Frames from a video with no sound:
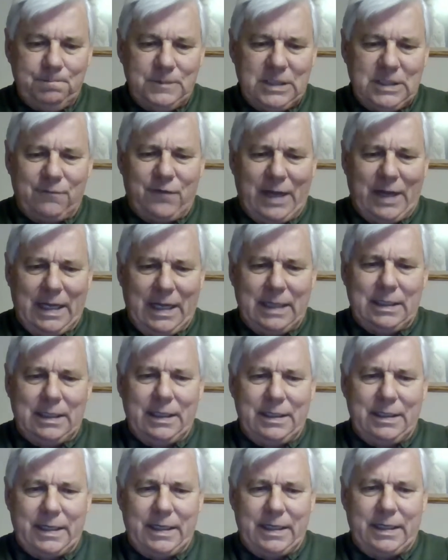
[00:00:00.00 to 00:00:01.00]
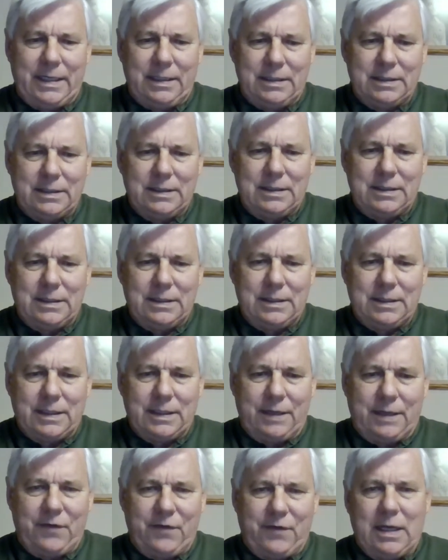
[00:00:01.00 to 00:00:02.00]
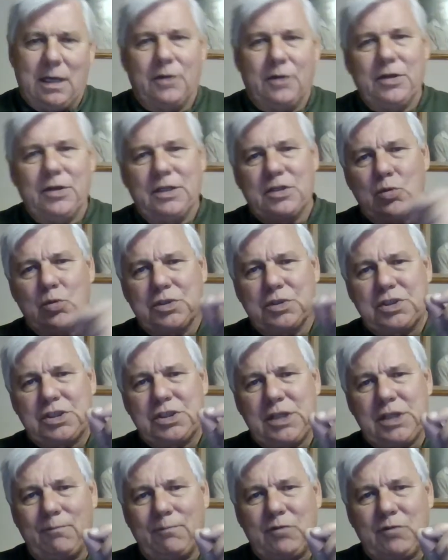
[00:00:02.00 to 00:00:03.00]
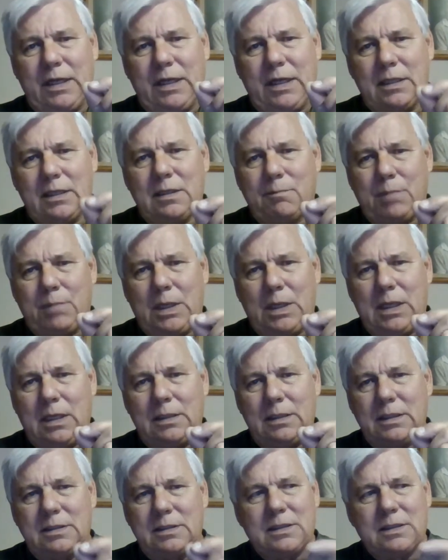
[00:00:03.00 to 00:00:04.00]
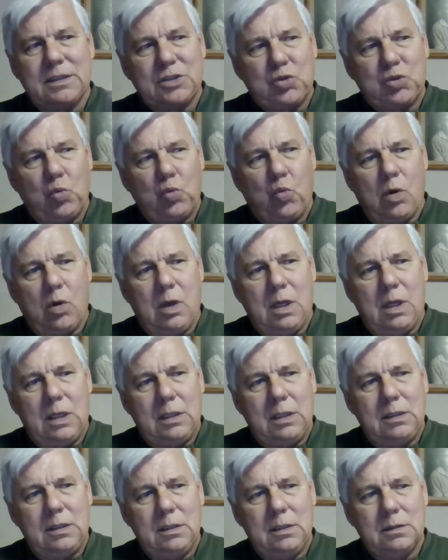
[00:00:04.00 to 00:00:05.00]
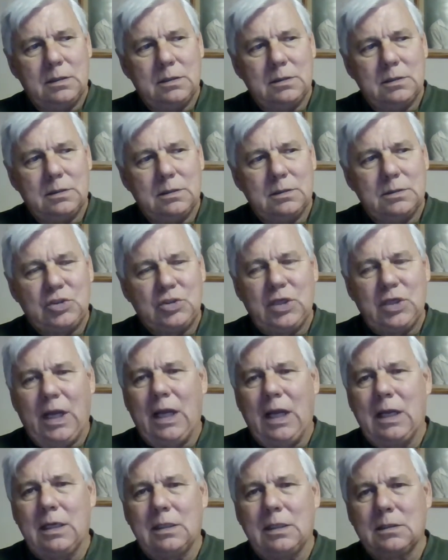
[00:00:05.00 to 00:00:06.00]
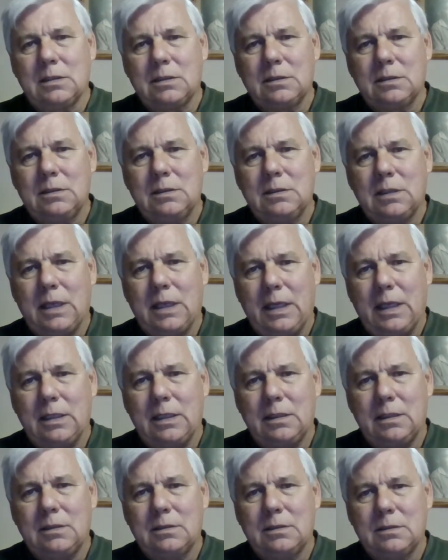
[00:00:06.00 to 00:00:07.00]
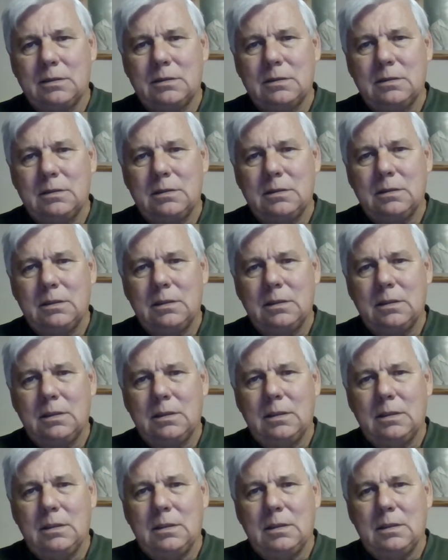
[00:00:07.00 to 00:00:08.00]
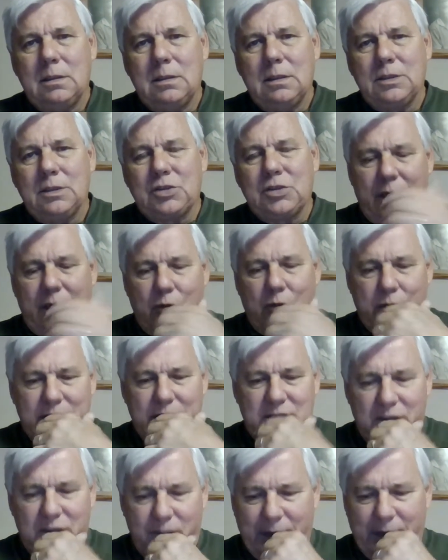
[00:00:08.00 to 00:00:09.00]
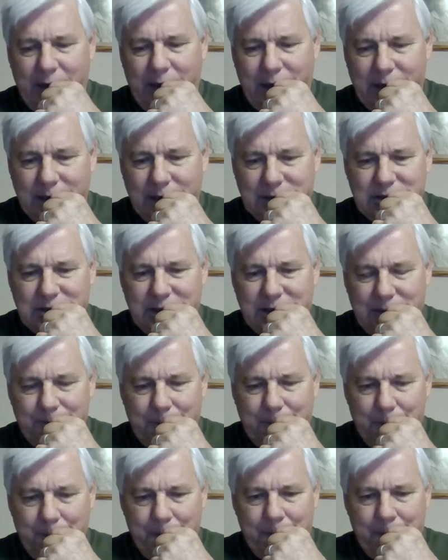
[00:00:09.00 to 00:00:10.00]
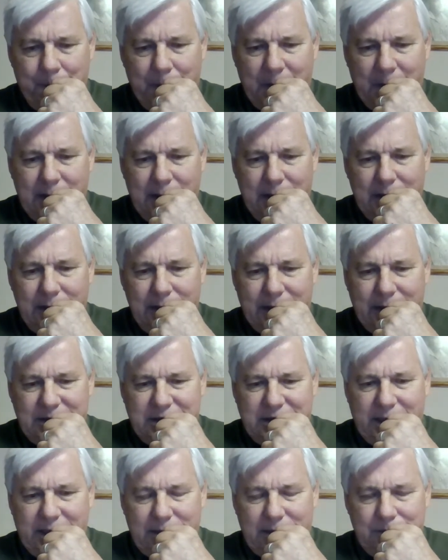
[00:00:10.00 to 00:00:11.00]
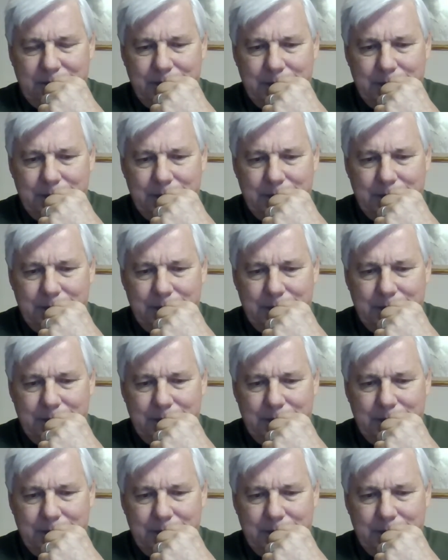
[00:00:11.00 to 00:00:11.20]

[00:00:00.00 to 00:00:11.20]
And finally, they found that there was something in the blood that this one child had. So they went to the parents and they said,